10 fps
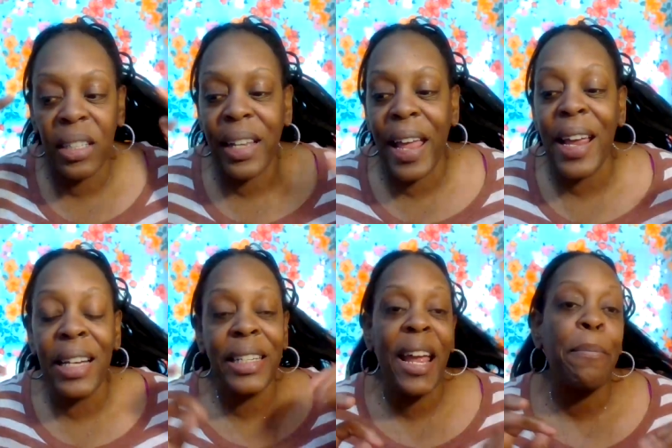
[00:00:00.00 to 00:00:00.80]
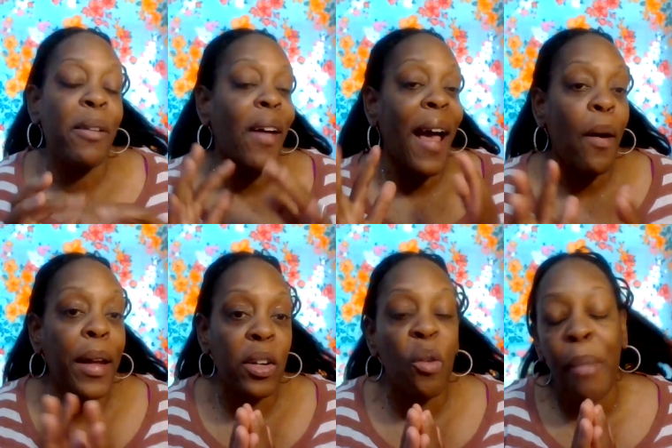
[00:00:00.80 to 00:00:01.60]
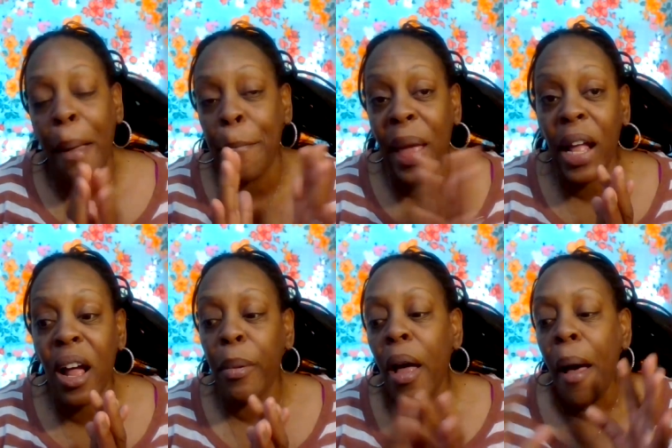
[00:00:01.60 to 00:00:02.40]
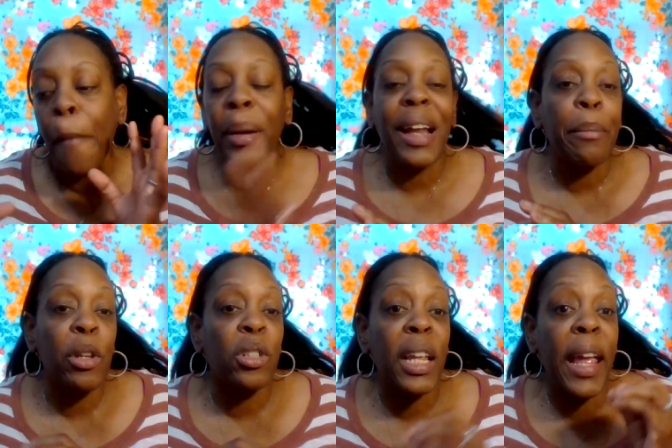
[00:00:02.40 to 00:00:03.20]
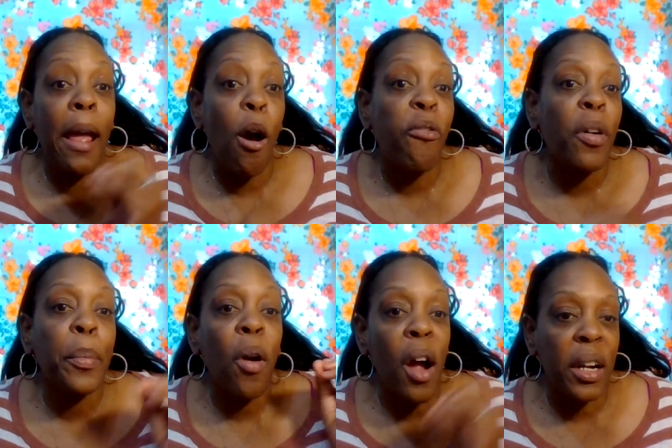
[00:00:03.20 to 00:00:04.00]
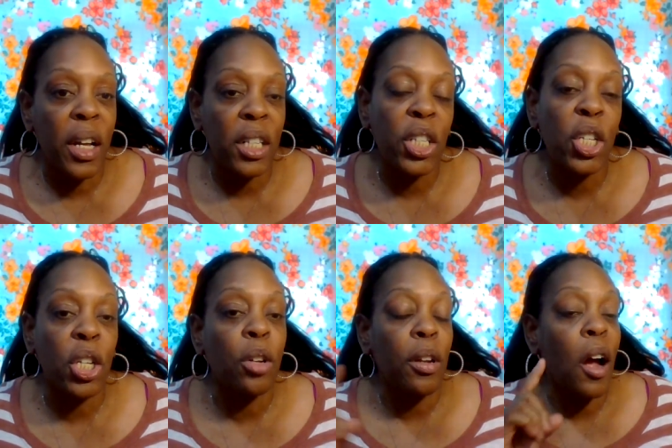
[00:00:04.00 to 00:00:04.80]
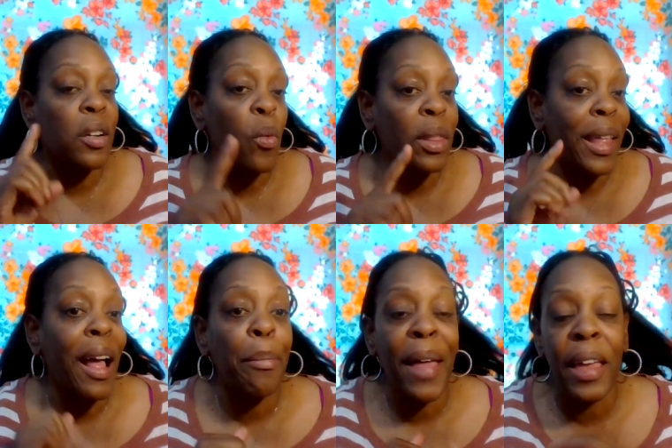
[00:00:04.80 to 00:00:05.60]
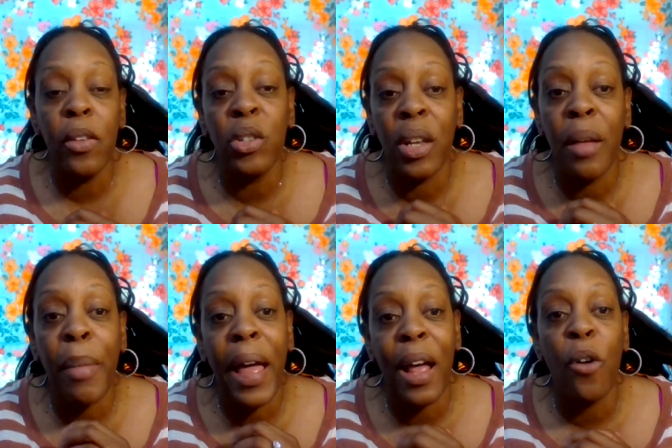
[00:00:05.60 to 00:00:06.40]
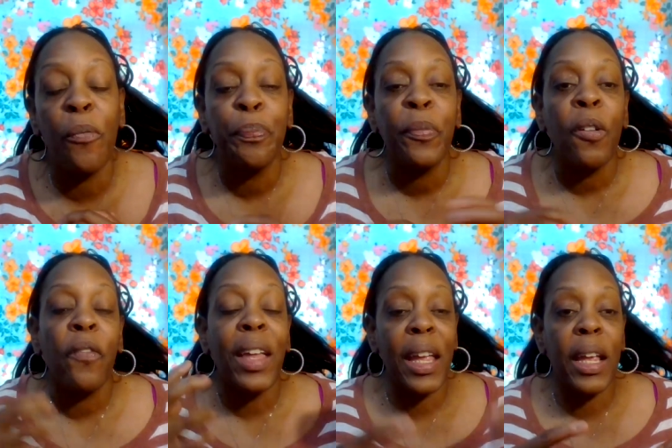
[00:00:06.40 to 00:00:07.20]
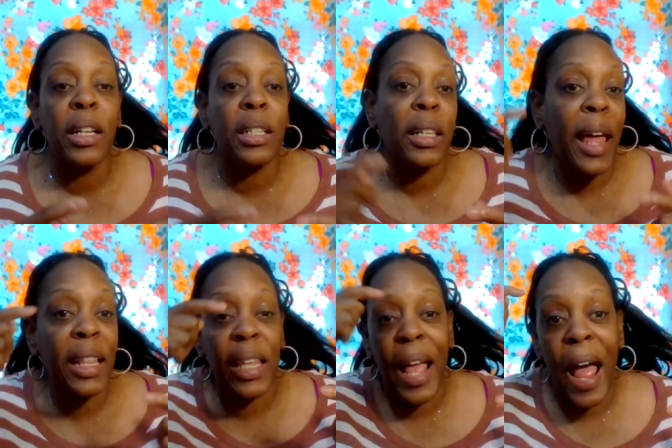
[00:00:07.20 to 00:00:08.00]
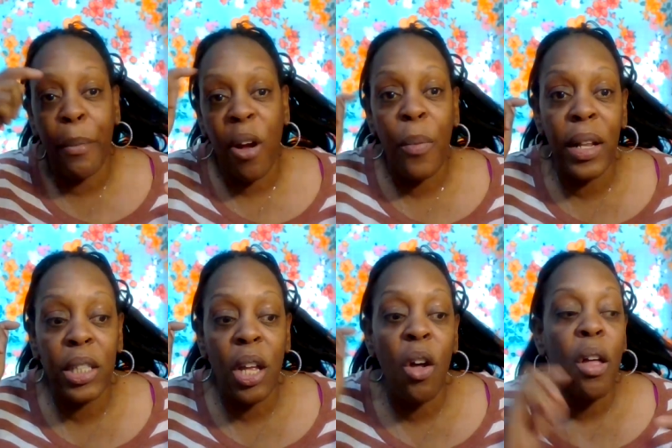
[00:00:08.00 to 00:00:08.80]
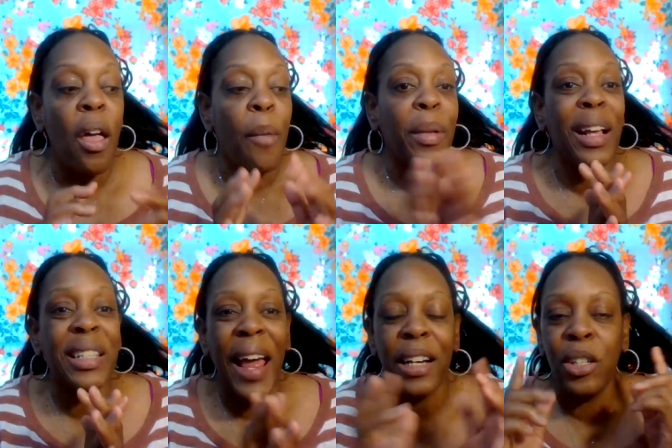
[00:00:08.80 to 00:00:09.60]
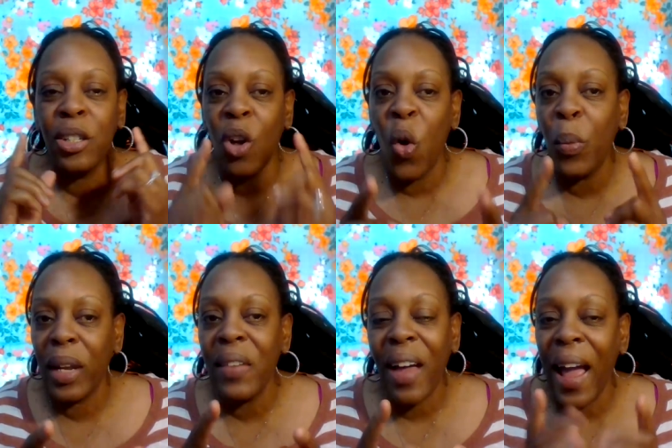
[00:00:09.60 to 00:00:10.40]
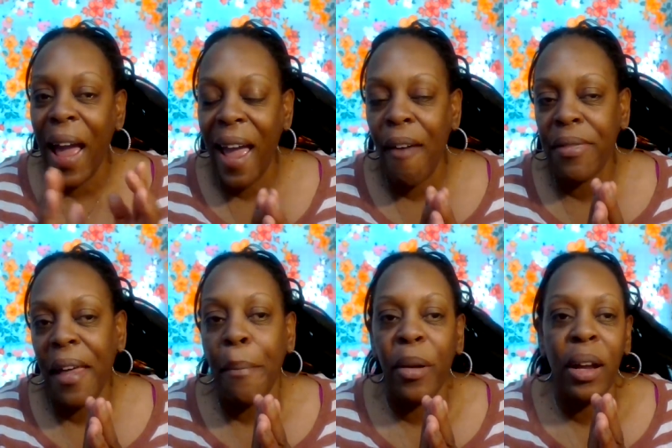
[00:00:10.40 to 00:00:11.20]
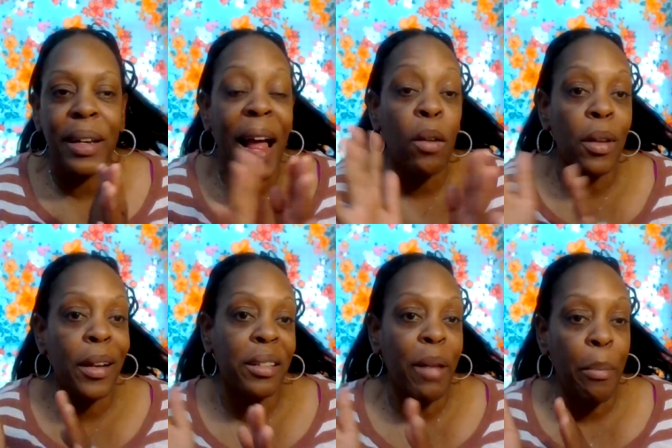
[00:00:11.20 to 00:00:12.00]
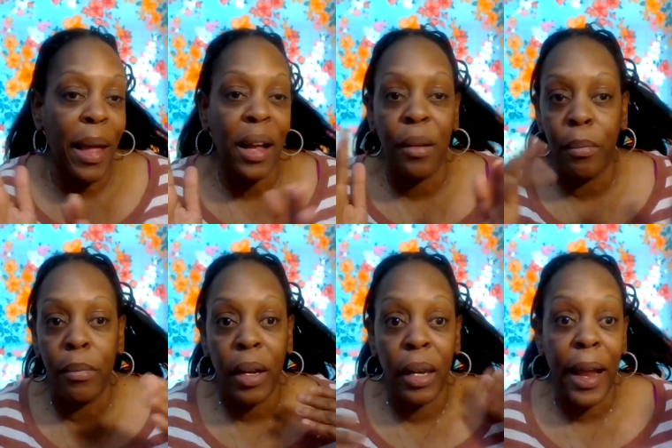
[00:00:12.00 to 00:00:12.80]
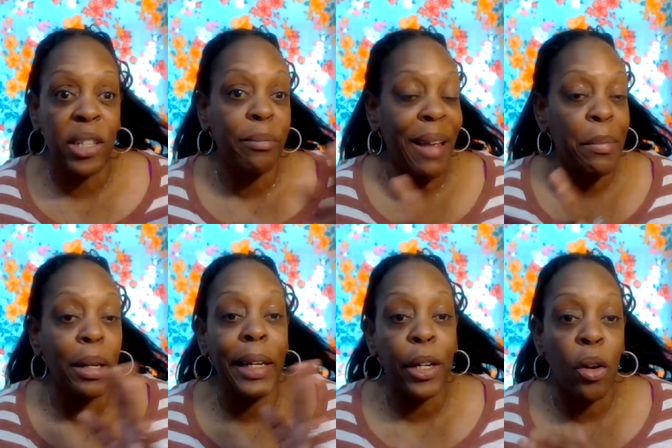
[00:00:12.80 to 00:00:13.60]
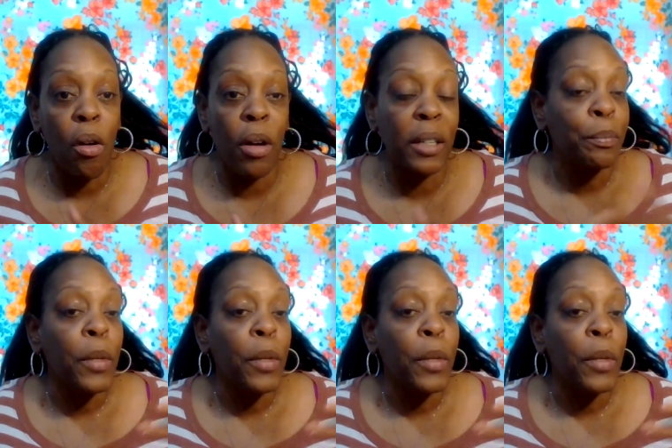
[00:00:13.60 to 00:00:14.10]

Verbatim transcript: is an in-depth of how I do my makeup but I'm using elf products so the only one thing I'm not using by elf is like the eyebrow pencil because I don't believe I have that but I'll look into my makeup collection maybe later on